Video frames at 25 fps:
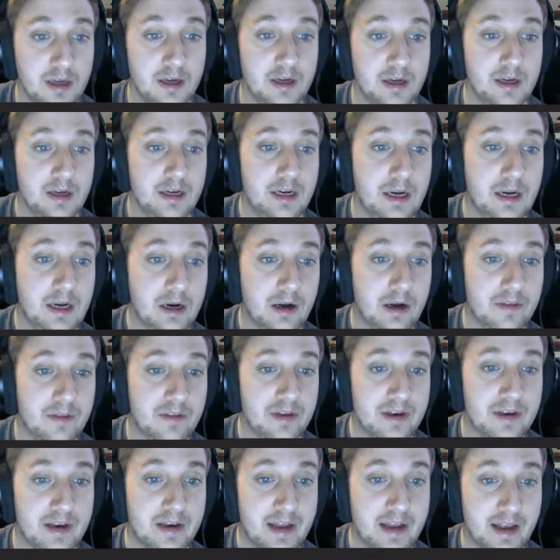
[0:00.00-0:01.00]
Here on the
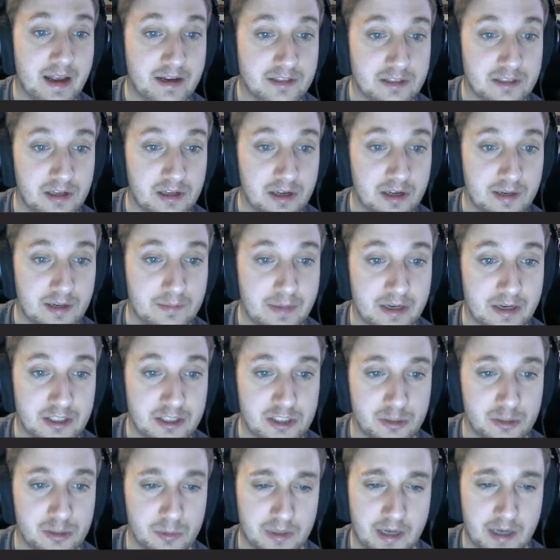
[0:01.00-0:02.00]
next line, make
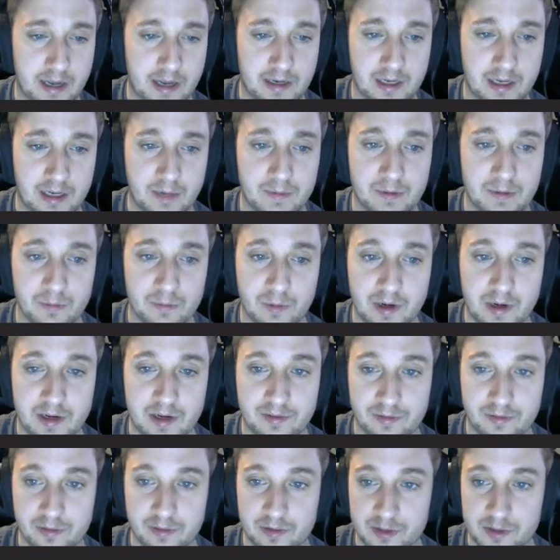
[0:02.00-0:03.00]
sure we kind of got to be ready
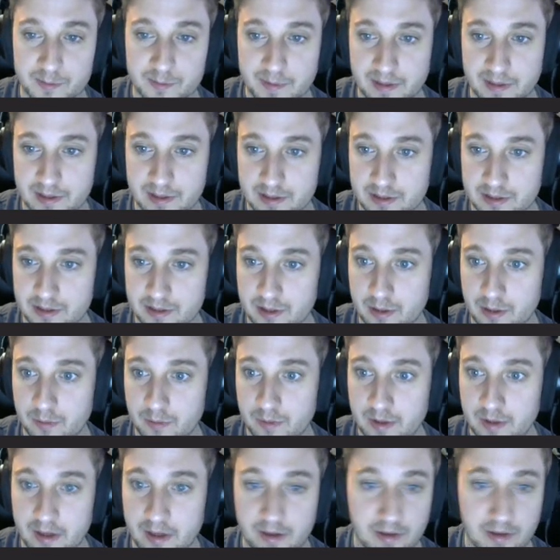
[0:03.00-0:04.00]
for this because, we
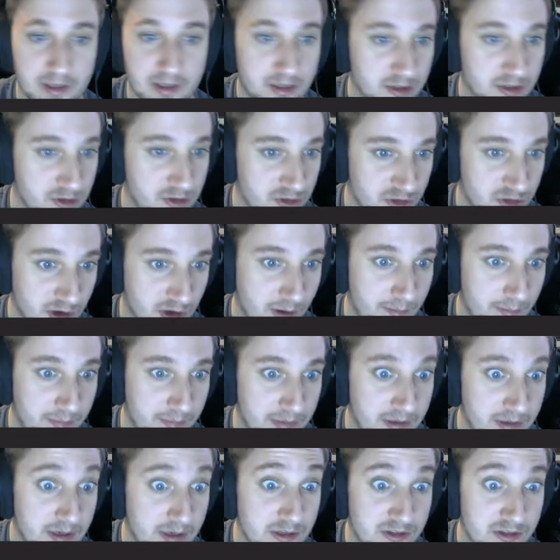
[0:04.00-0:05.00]
got to like jump and
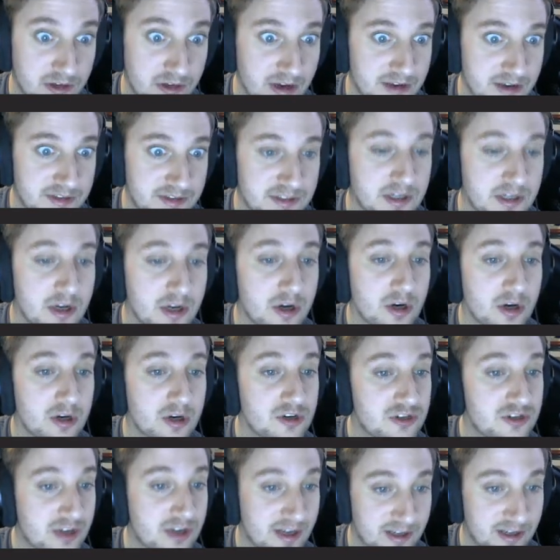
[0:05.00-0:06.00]
adjust,
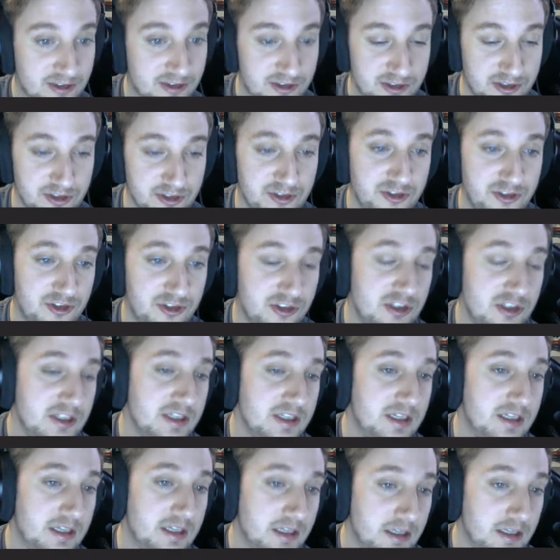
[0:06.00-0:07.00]
change to G
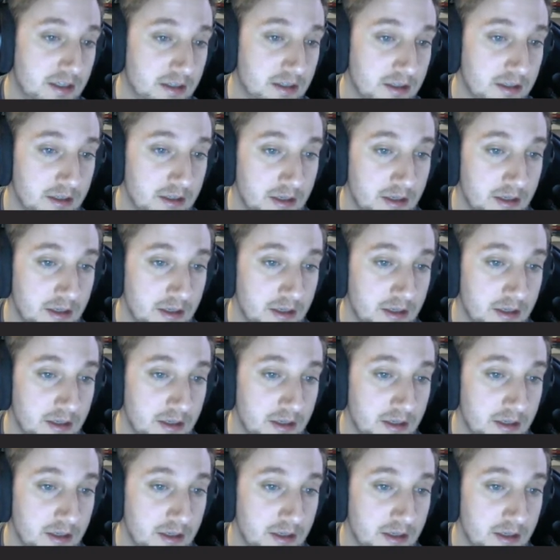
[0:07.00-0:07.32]
here.